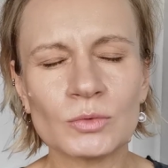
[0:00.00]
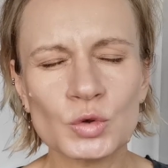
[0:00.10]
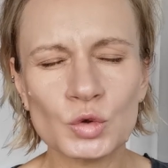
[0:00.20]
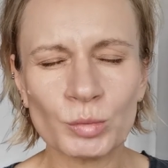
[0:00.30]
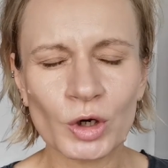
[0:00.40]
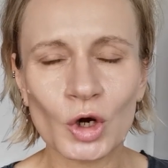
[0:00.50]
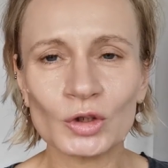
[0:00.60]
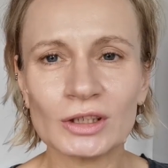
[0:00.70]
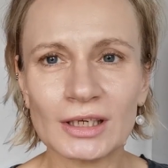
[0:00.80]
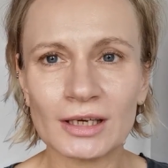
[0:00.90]
it was super
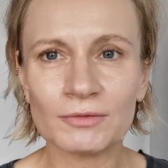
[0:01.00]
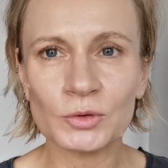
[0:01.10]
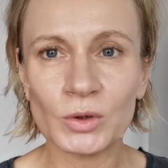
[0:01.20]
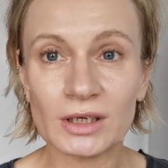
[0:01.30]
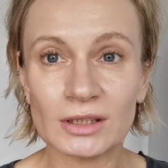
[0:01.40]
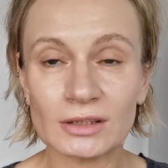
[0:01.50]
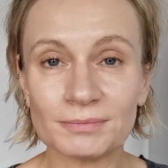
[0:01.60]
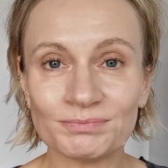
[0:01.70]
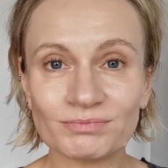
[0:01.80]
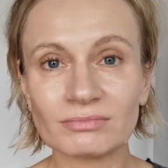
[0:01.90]
hot and I have to wear it,
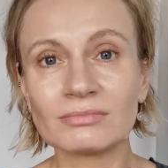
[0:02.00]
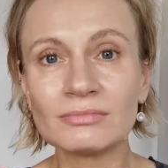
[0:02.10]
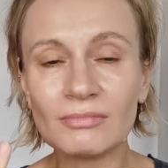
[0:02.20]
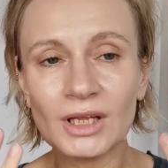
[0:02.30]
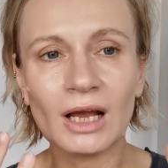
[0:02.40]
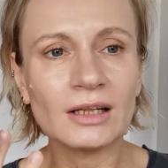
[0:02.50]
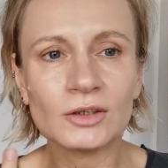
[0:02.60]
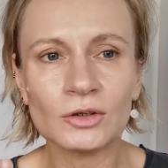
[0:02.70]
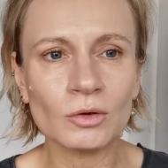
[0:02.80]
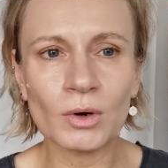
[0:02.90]
and I
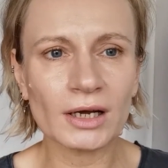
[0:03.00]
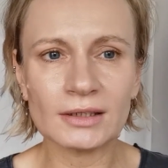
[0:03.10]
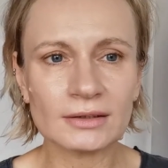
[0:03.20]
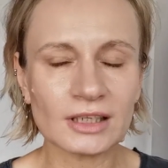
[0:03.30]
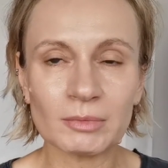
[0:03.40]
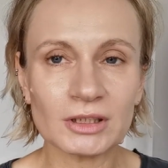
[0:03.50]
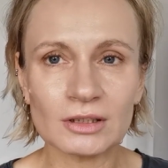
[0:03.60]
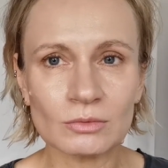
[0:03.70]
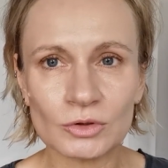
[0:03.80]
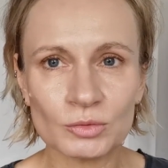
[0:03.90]
don't know why at that time I
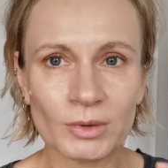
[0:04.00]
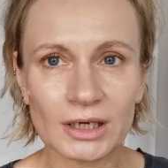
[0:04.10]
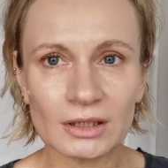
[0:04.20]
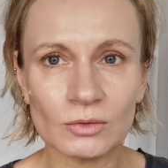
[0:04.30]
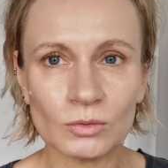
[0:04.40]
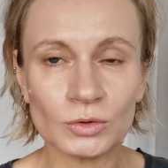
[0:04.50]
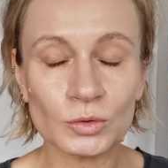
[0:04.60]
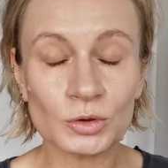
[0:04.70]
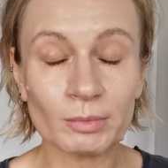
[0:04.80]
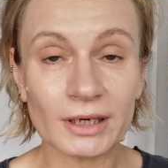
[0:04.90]
didn't
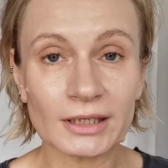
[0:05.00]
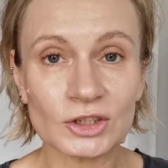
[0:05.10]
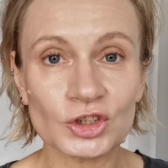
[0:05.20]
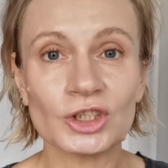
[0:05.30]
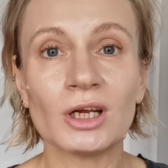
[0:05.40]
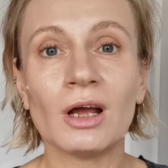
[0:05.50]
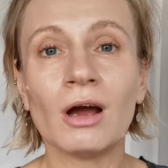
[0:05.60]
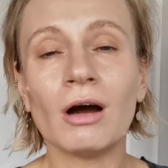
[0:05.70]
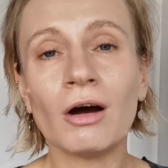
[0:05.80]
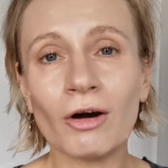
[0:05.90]
use much
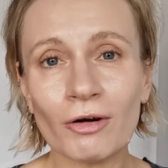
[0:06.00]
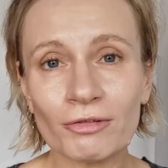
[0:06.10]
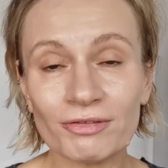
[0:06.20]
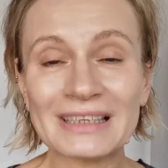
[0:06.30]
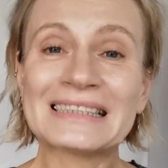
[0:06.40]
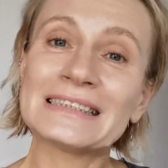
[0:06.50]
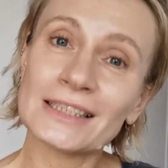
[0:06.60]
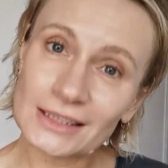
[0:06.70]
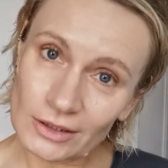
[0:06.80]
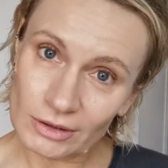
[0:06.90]
of
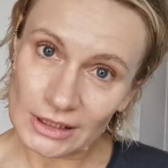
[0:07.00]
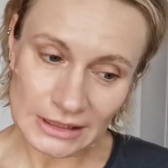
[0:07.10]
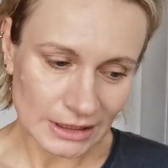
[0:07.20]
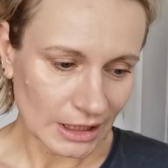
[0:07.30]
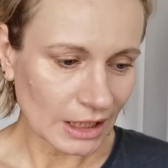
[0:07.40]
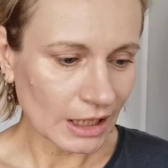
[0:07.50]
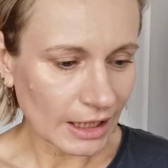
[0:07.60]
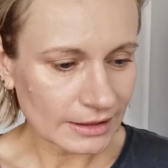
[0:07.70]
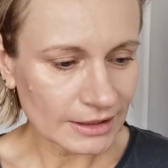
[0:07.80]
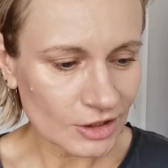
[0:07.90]
sunscreens,
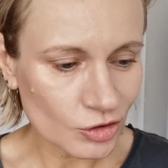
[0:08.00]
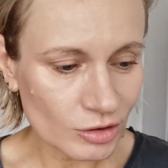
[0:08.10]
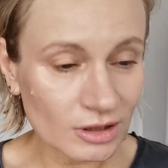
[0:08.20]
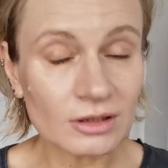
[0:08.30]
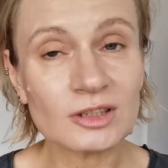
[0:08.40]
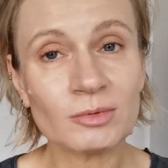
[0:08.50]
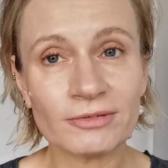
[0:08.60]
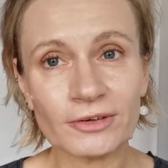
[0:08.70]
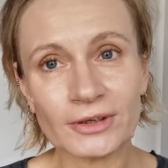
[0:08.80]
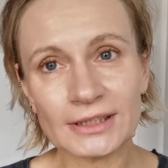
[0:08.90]
and I treat this
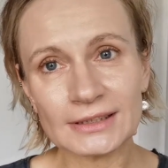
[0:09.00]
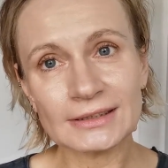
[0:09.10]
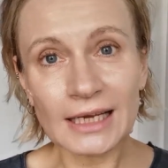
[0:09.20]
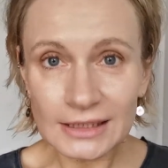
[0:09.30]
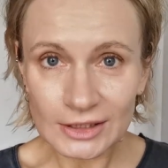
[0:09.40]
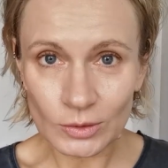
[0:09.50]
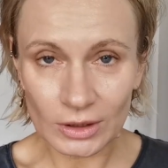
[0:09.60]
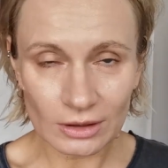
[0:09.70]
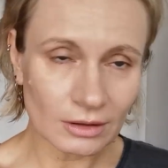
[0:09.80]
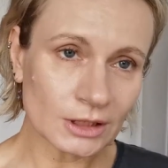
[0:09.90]
before as a
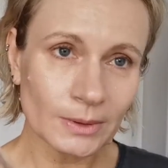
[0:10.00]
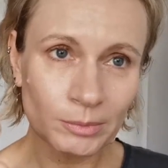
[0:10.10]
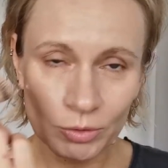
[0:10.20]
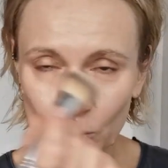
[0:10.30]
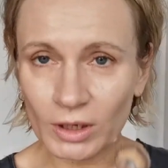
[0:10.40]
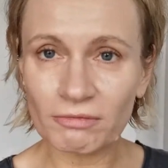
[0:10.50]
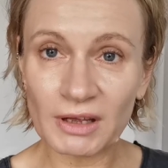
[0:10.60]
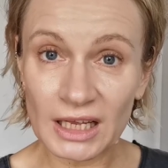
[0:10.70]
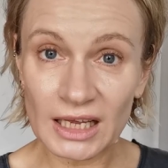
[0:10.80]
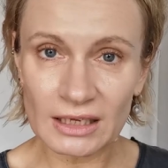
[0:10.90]
sunscreen. That's why I put quite
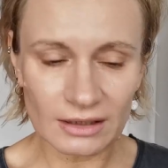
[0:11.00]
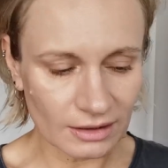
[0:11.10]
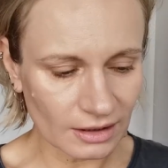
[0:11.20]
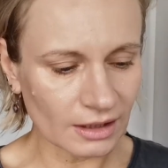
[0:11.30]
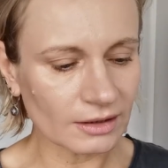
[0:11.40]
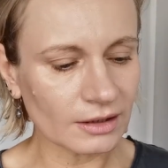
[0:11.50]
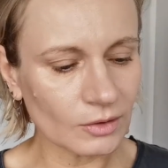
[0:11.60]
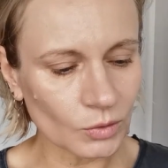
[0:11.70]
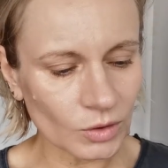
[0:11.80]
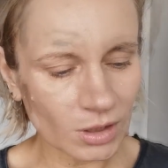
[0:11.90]
thick layer, and I
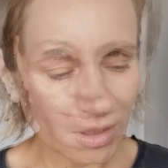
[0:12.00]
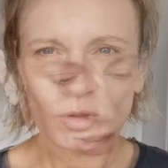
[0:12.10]
look